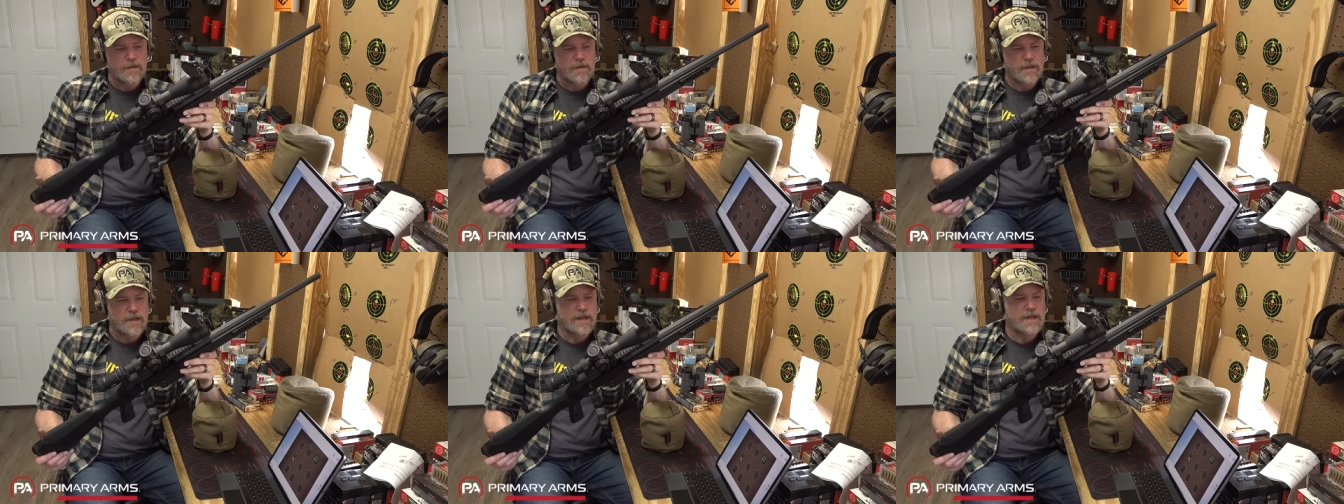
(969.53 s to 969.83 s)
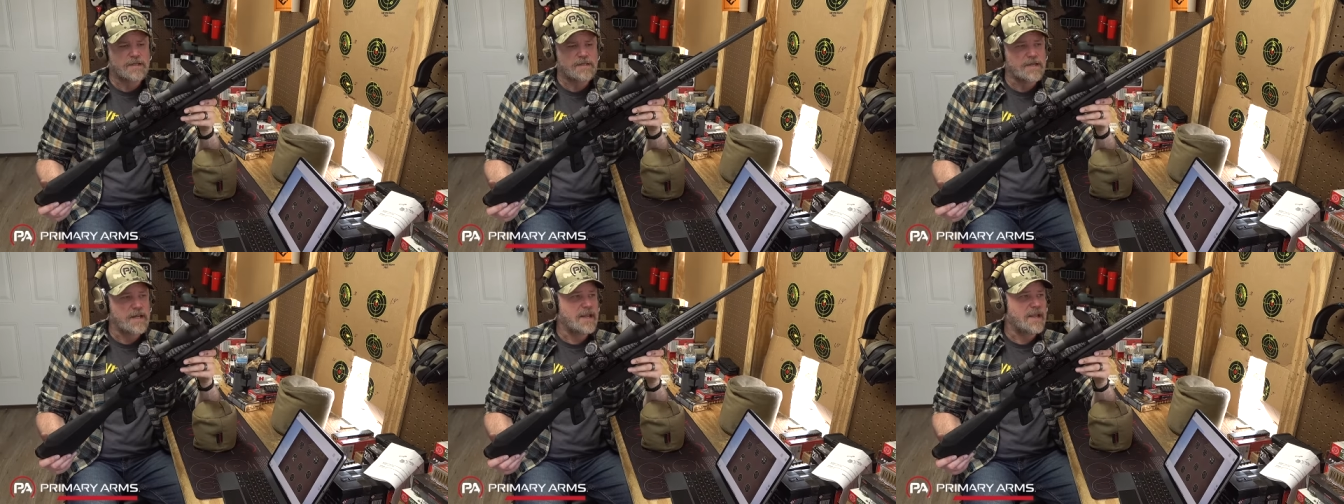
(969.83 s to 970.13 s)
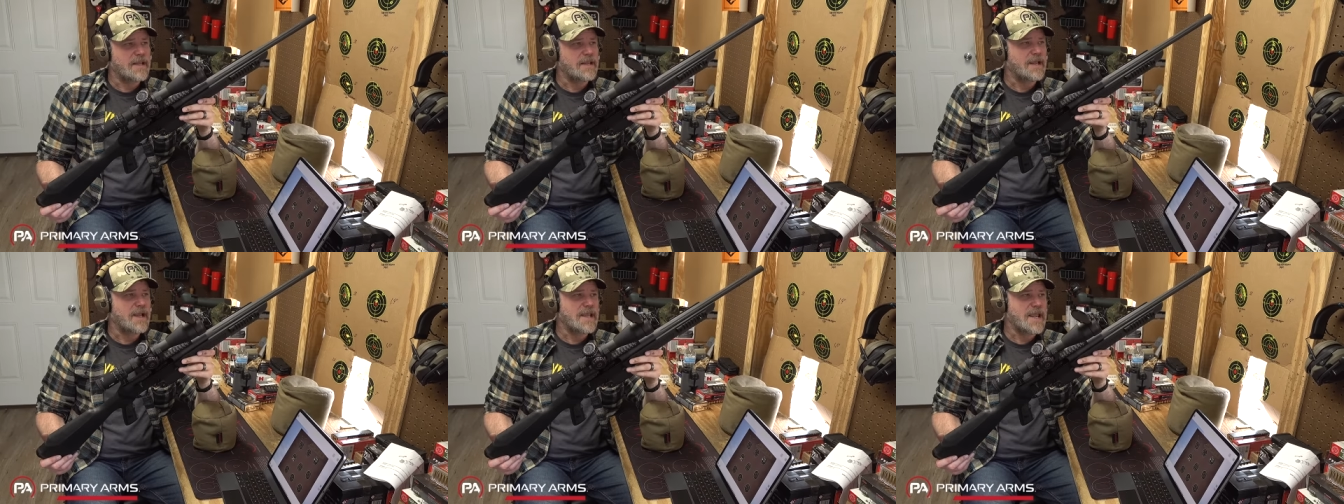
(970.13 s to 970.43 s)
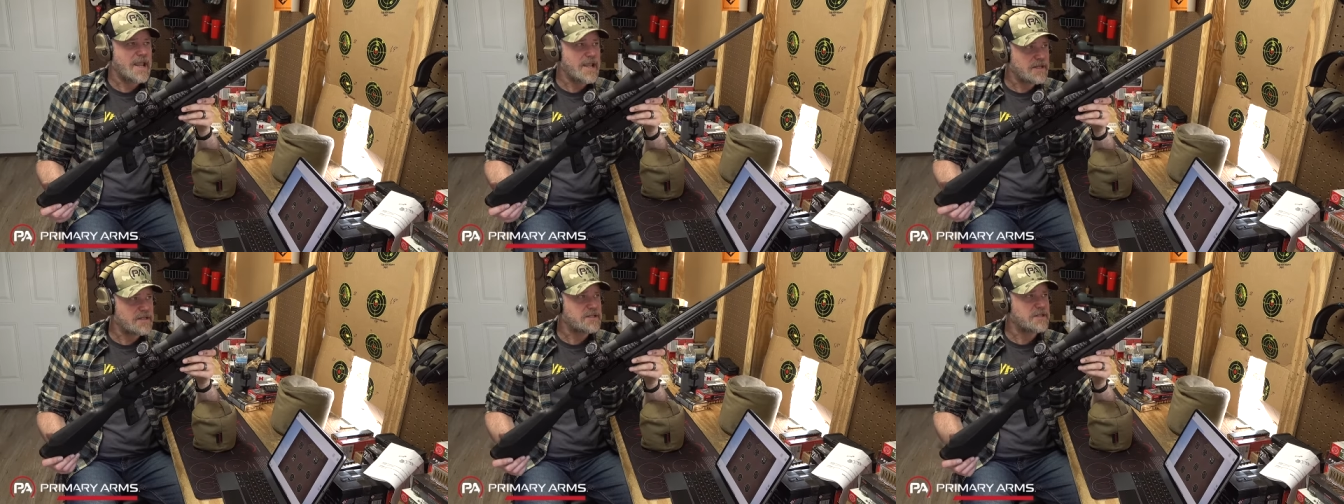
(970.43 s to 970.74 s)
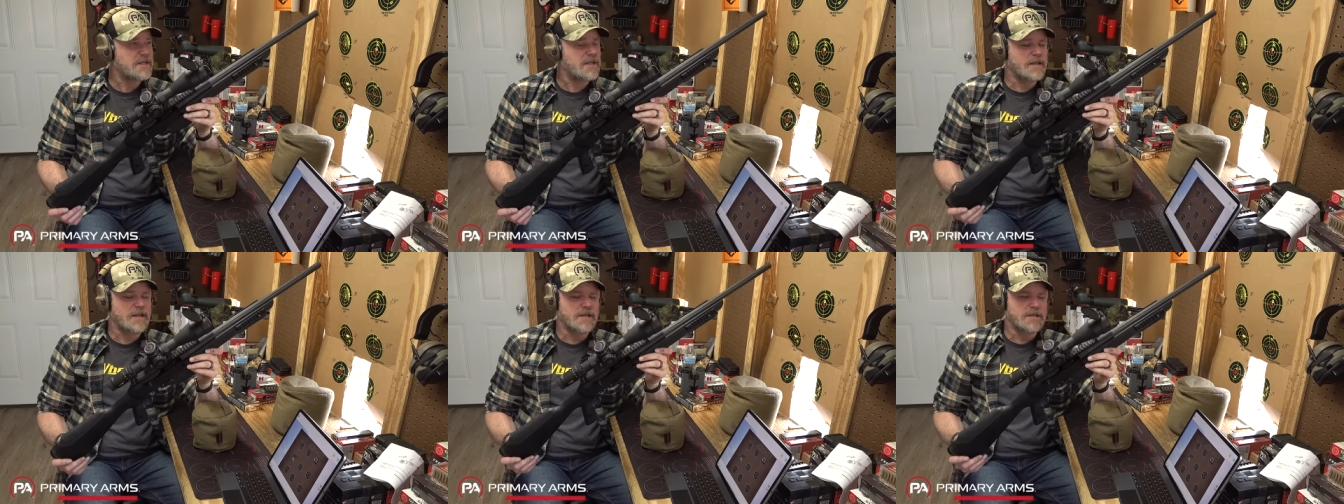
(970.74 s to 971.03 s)
I'd say I hate
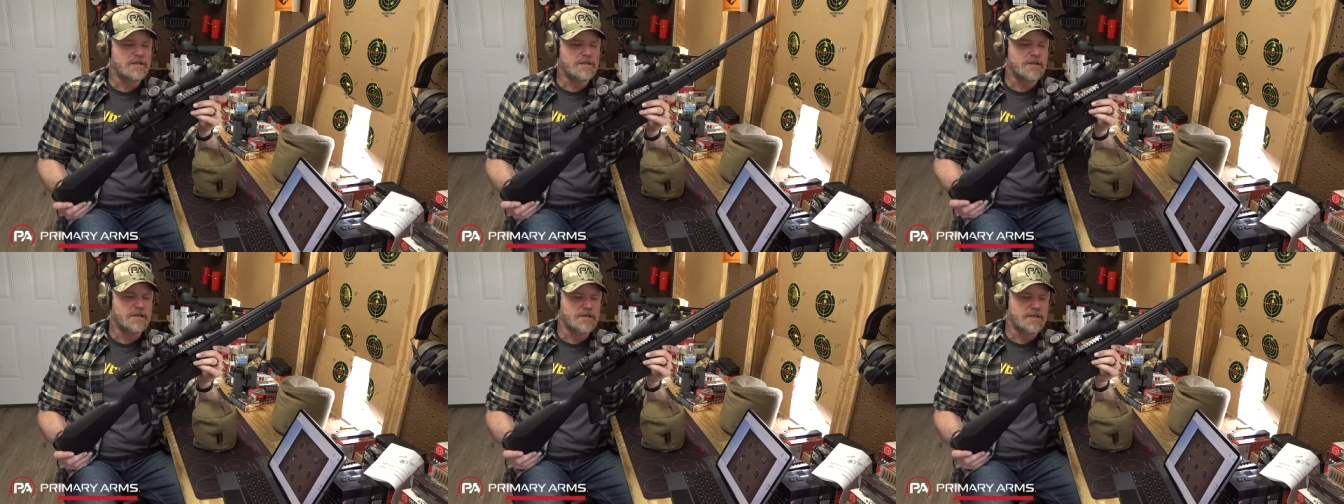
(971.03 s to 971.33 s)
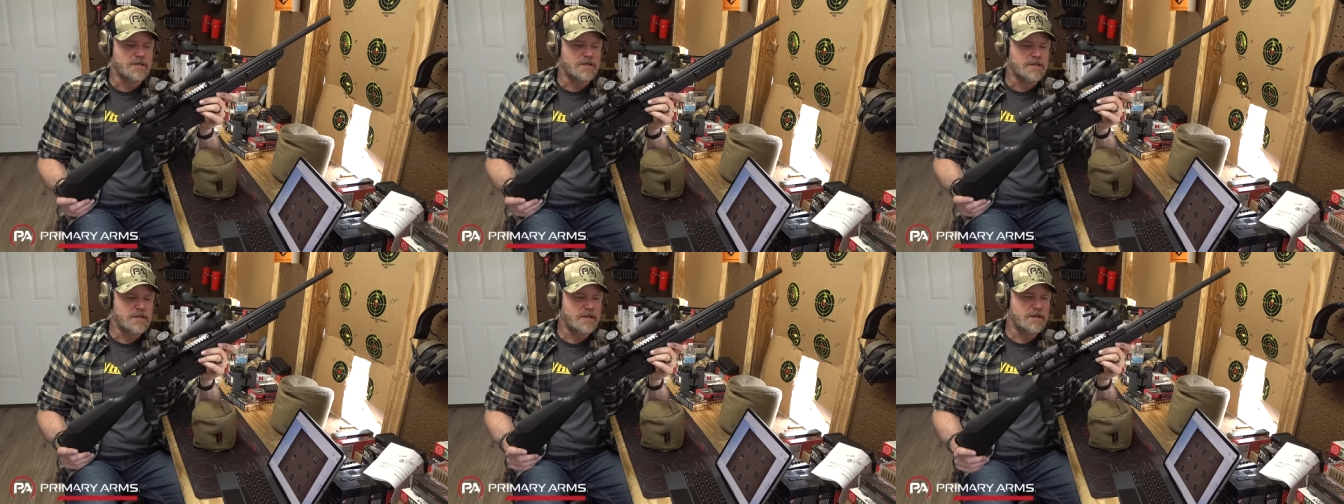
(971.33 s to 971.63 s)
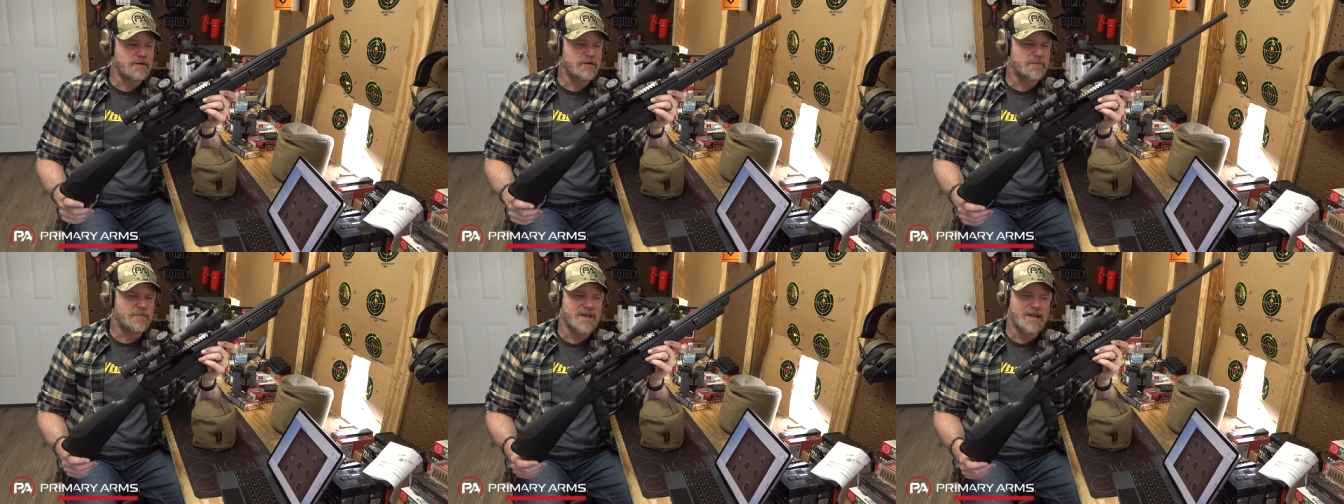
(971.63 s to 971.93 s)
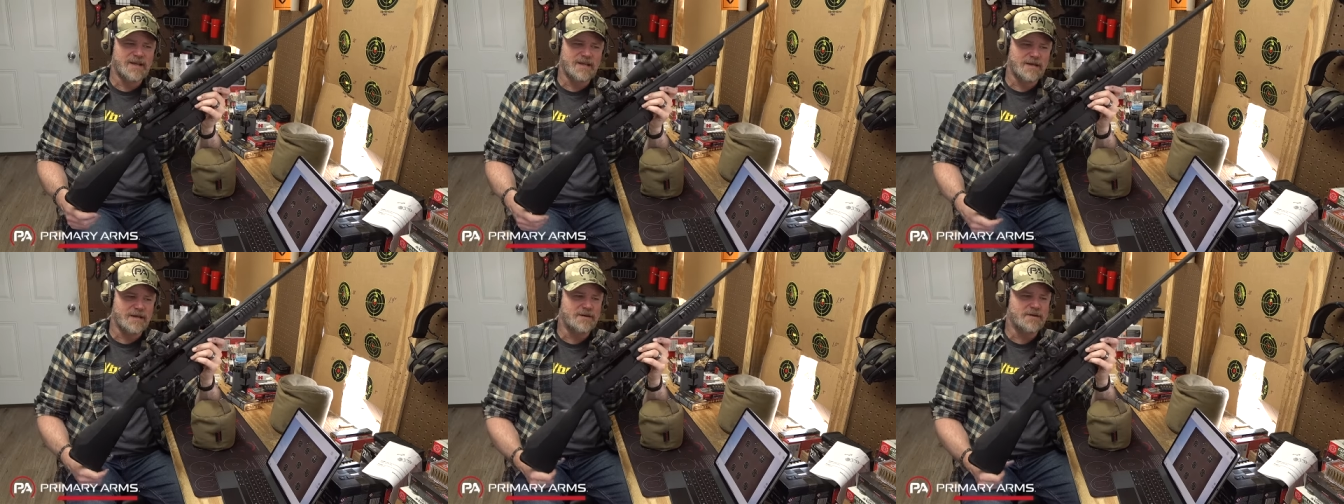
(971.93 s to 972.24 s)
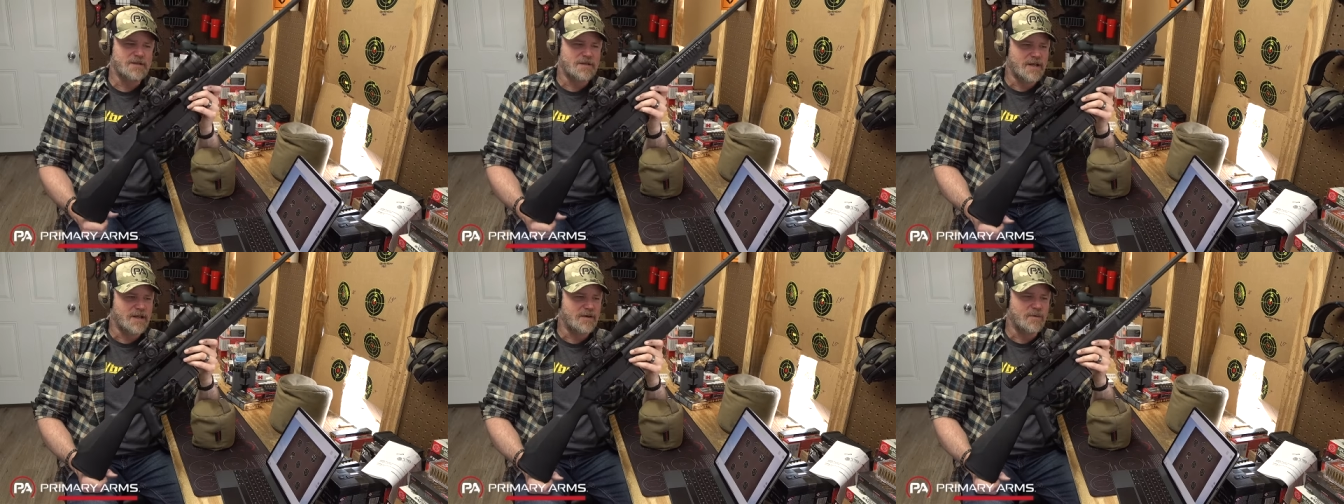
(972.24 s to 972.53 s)
seeing guns discontinued, but I can
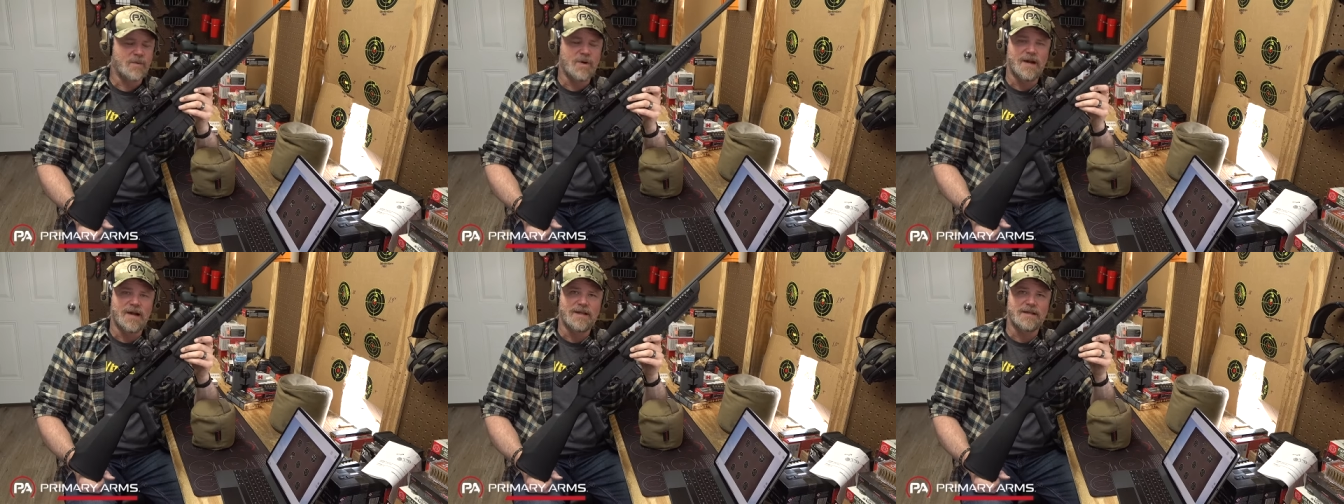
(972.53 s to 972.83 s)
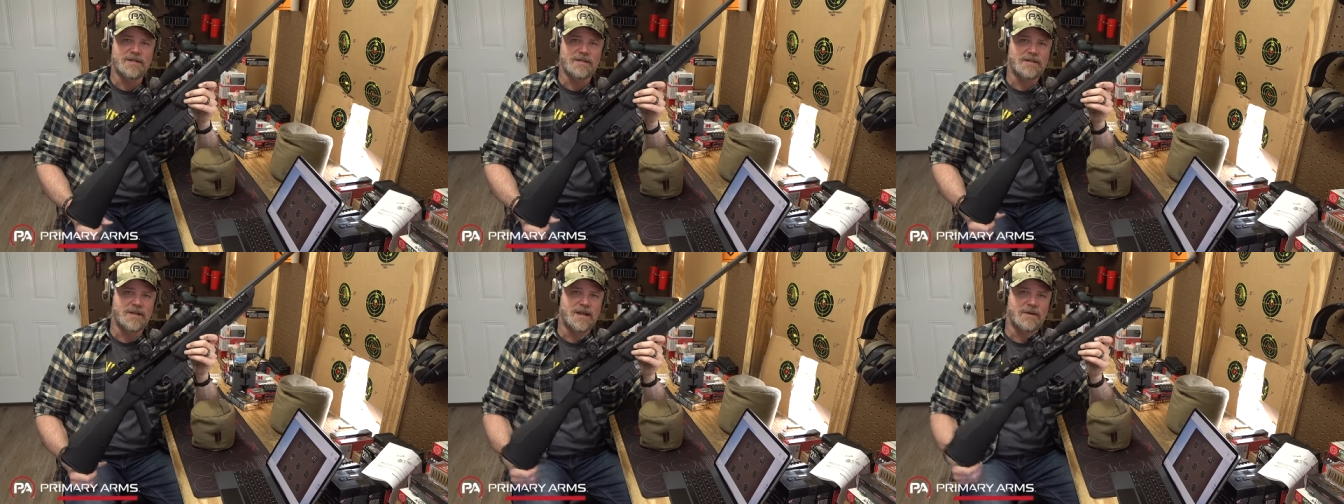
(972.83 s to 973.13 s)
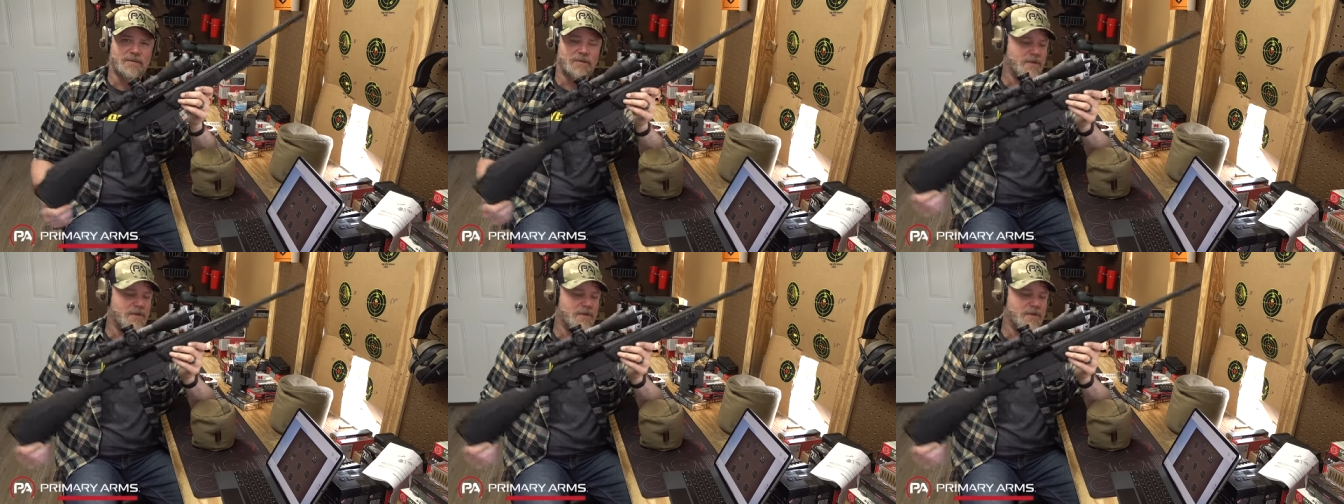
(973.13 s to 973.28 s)
understand why. This thing